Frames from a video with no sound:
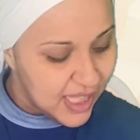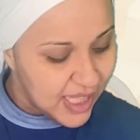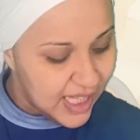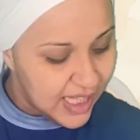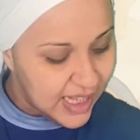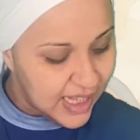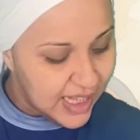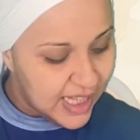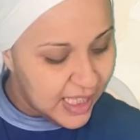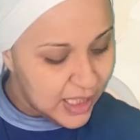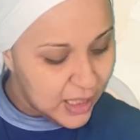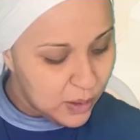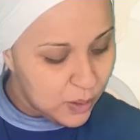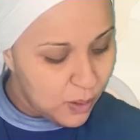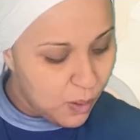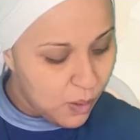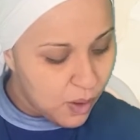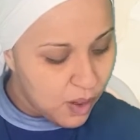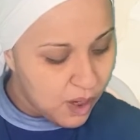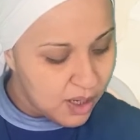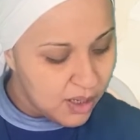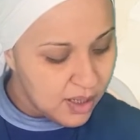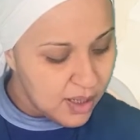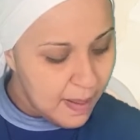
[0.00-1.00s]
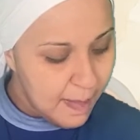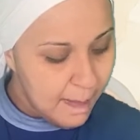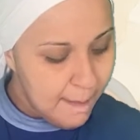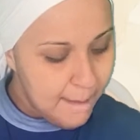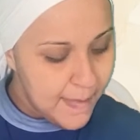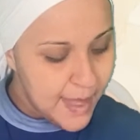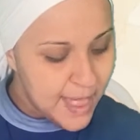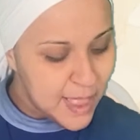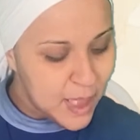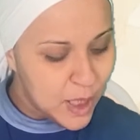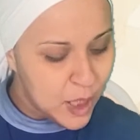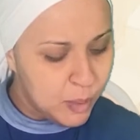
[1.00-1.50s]
the Lord
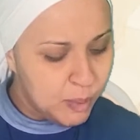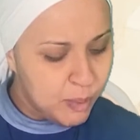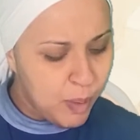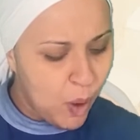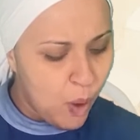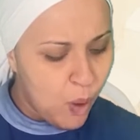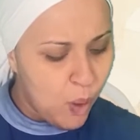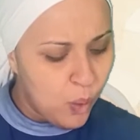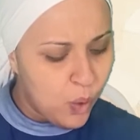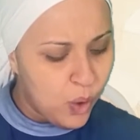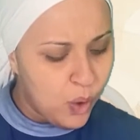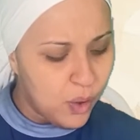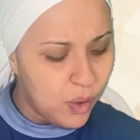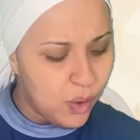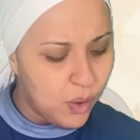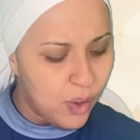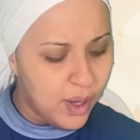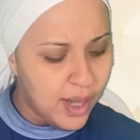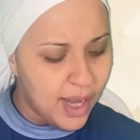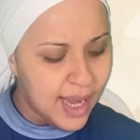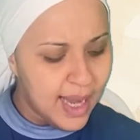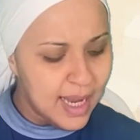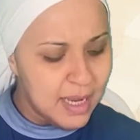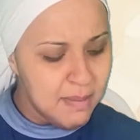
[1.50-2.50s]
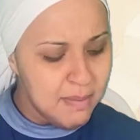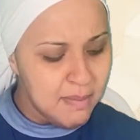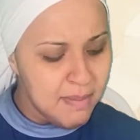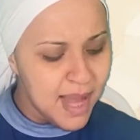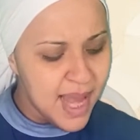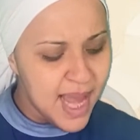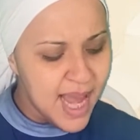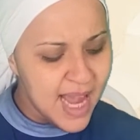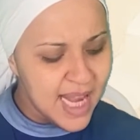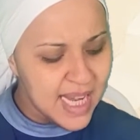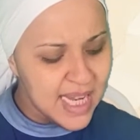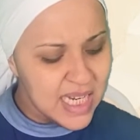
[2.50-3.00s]
spoke in
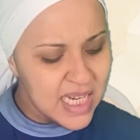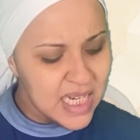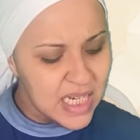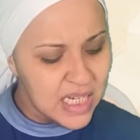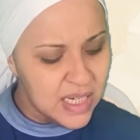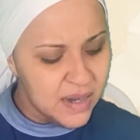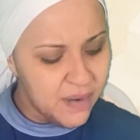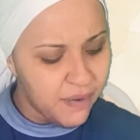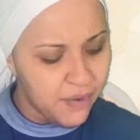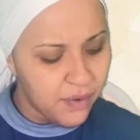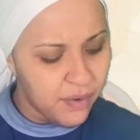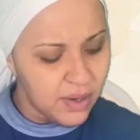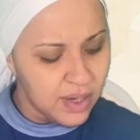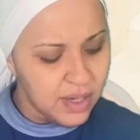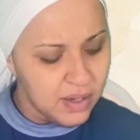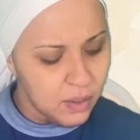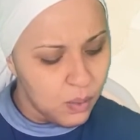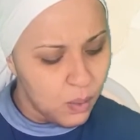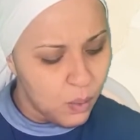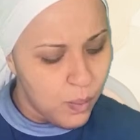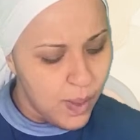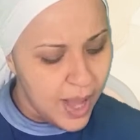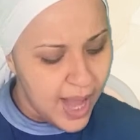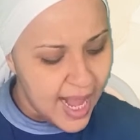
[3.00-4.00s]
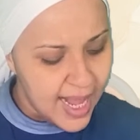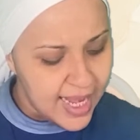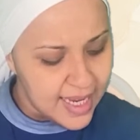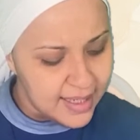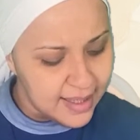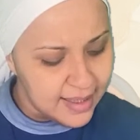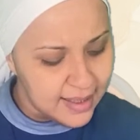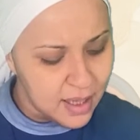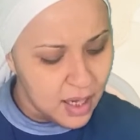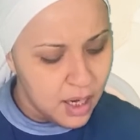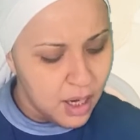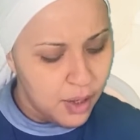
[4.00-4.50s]
many and different
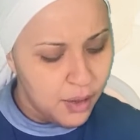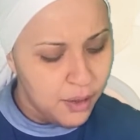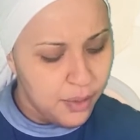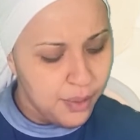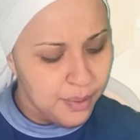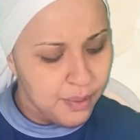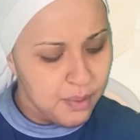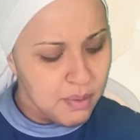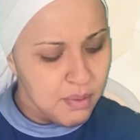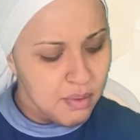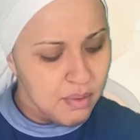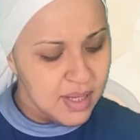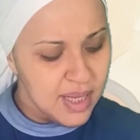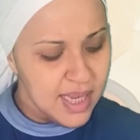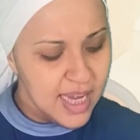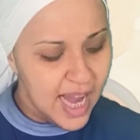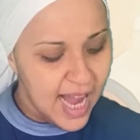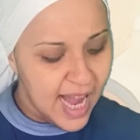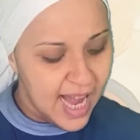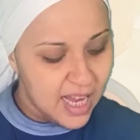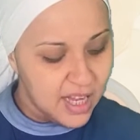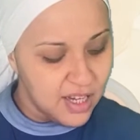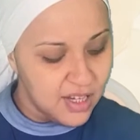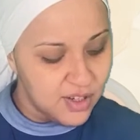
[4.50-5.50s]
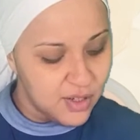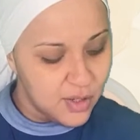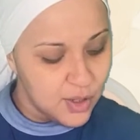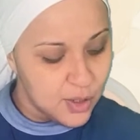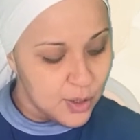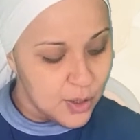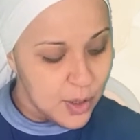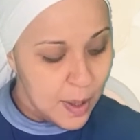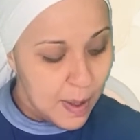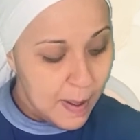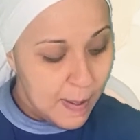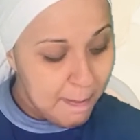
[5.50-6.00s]
ways through the ages,
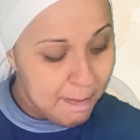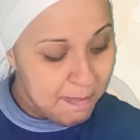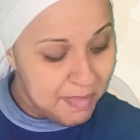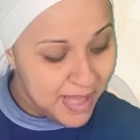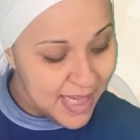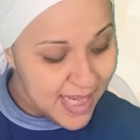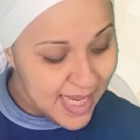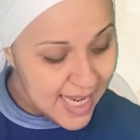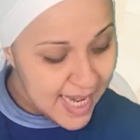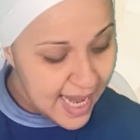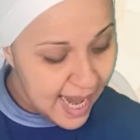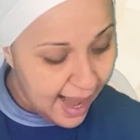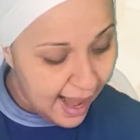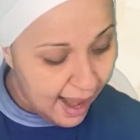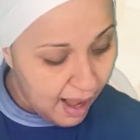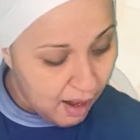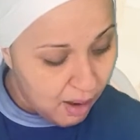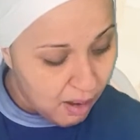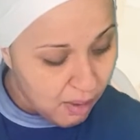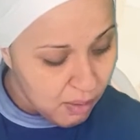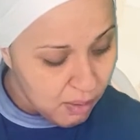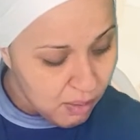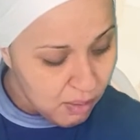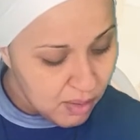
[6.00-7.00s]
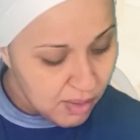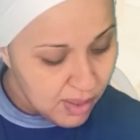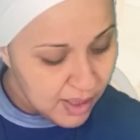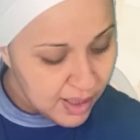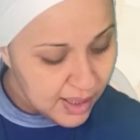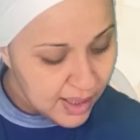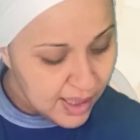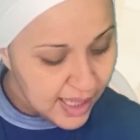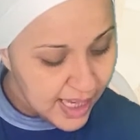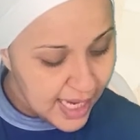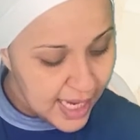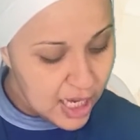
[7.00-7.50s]
but now,
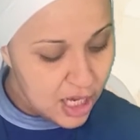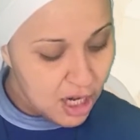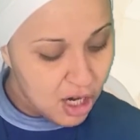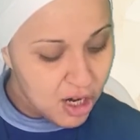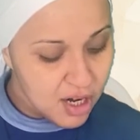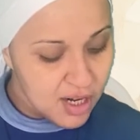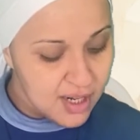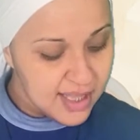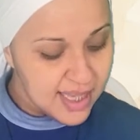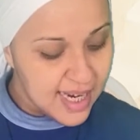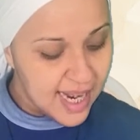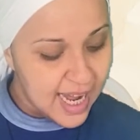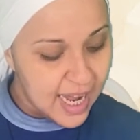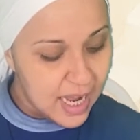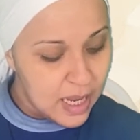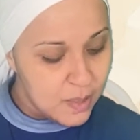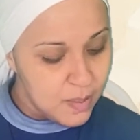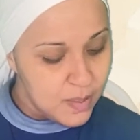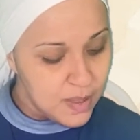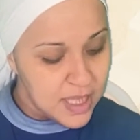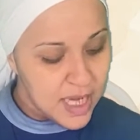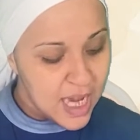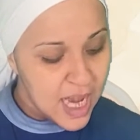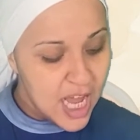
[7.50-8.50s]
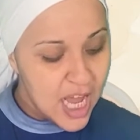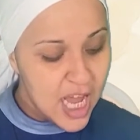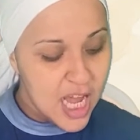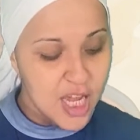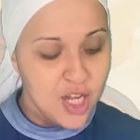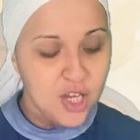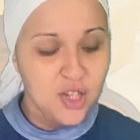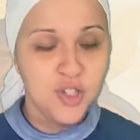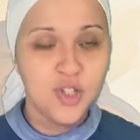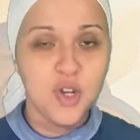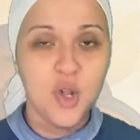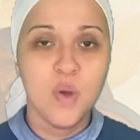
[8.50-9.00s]
in our times, He
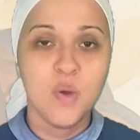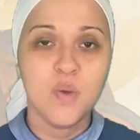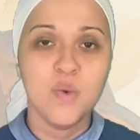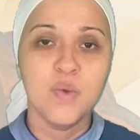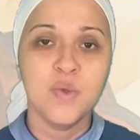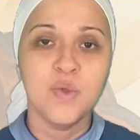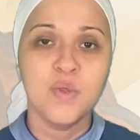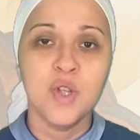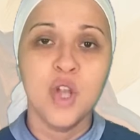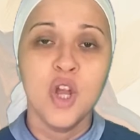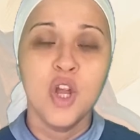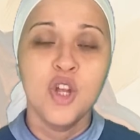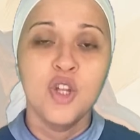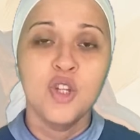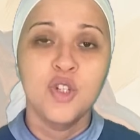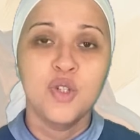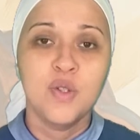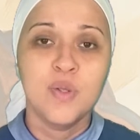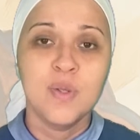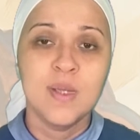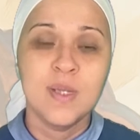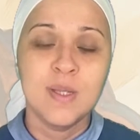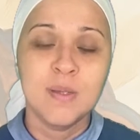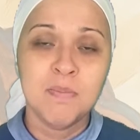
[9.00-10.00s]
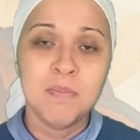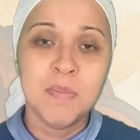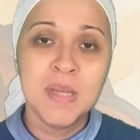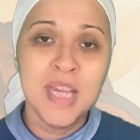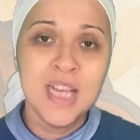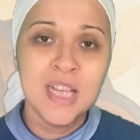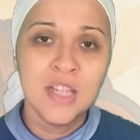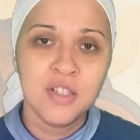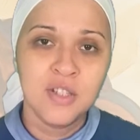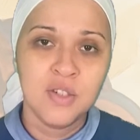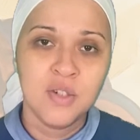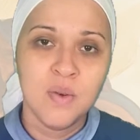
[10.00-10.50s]
chose to
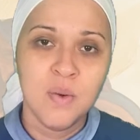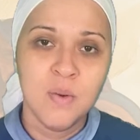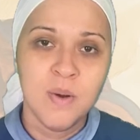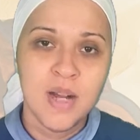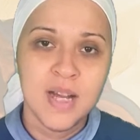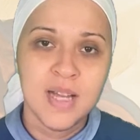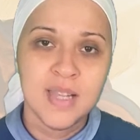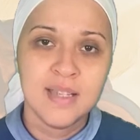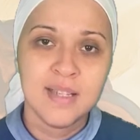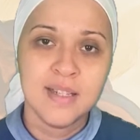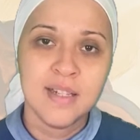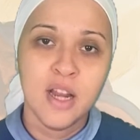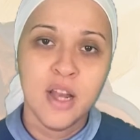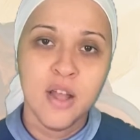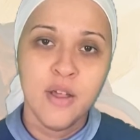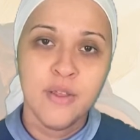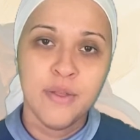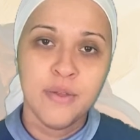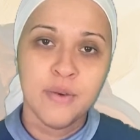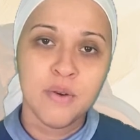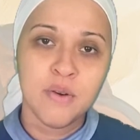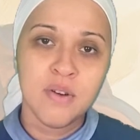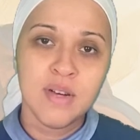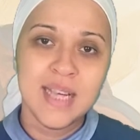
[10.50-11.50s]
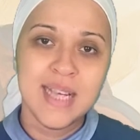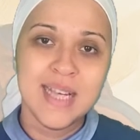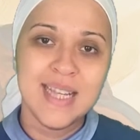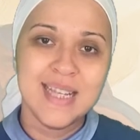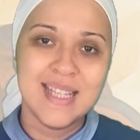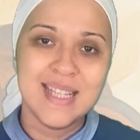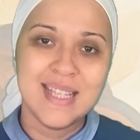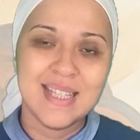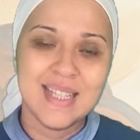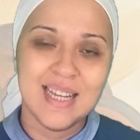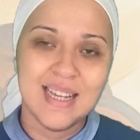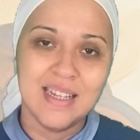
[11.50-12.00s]
speak to us through His
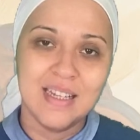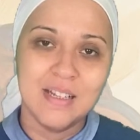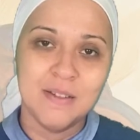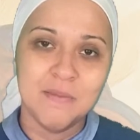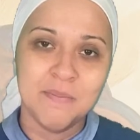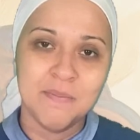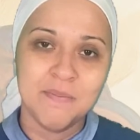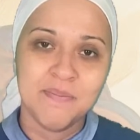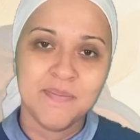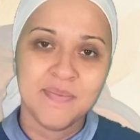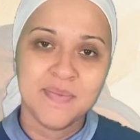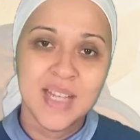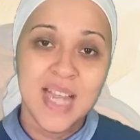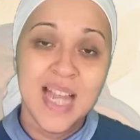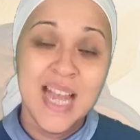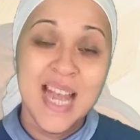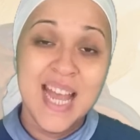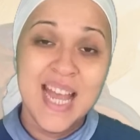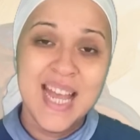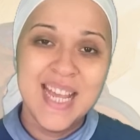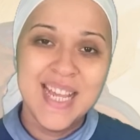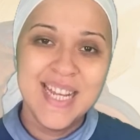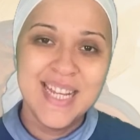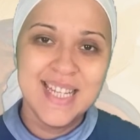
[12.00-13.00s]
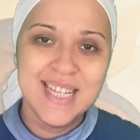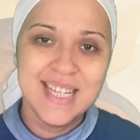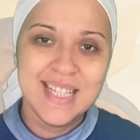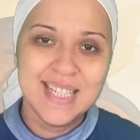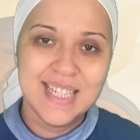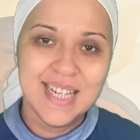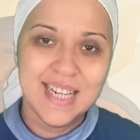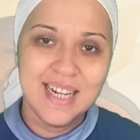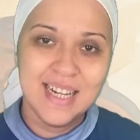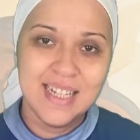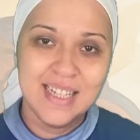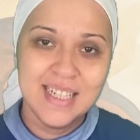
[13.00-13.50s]
Son. His
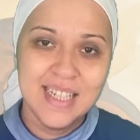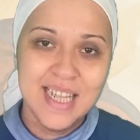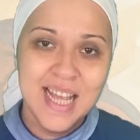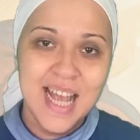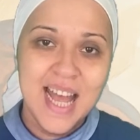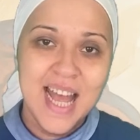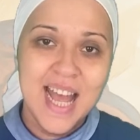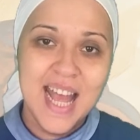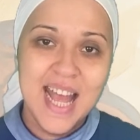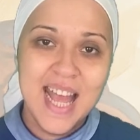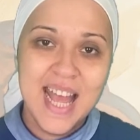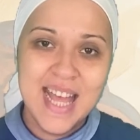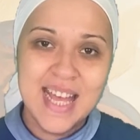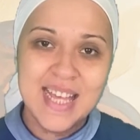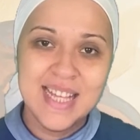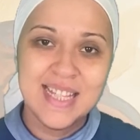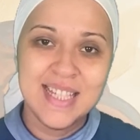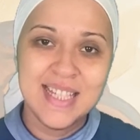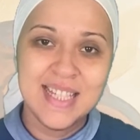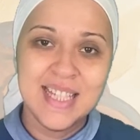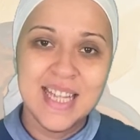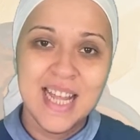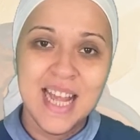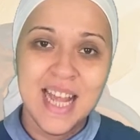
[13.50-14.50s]
Son is